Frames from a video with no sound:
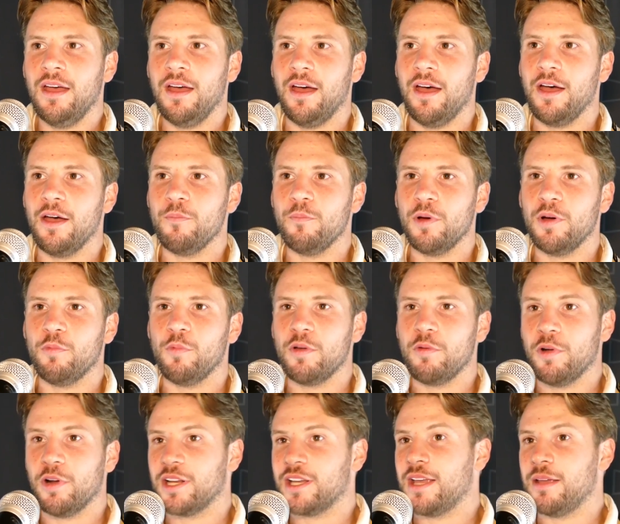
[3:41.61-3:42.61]
Um, but we
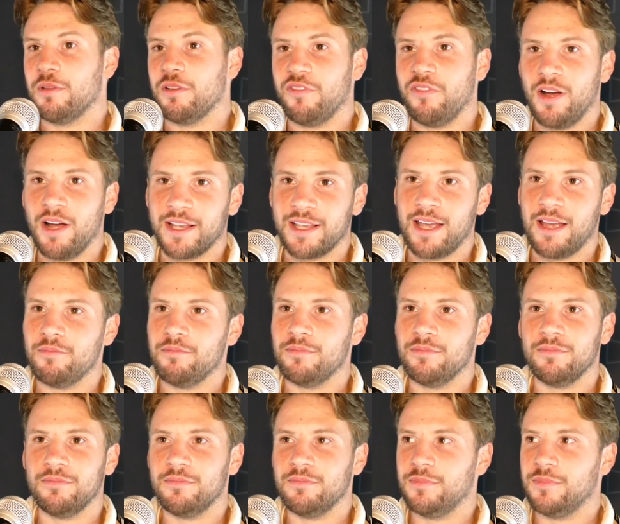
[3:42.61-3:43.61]
want to keep the fight camp,
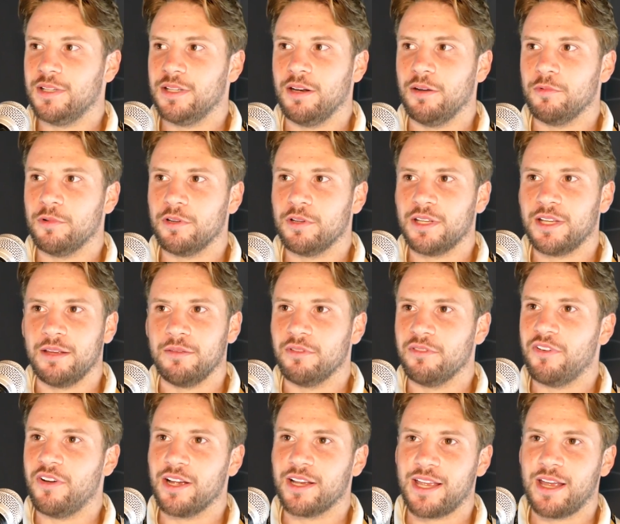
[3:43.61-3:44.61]
you know, we want to keep the
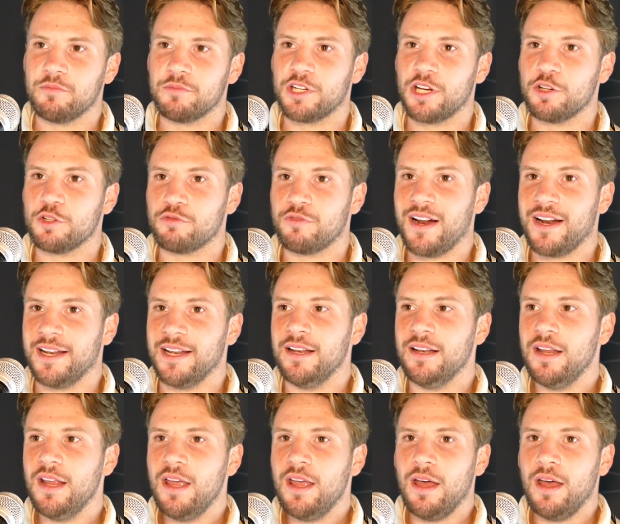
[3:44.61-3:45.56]
fight camp shows running.